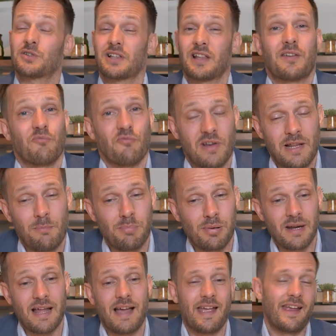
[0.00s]
so they can really
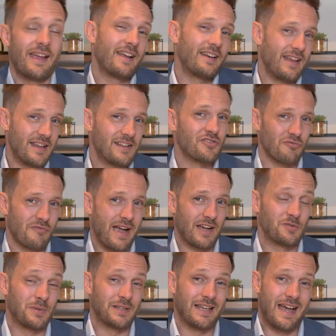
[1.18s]
play and
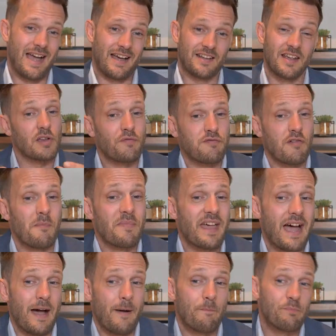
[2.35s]
interact with that ad. So from
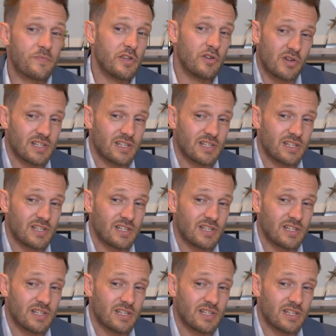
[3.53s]
that, you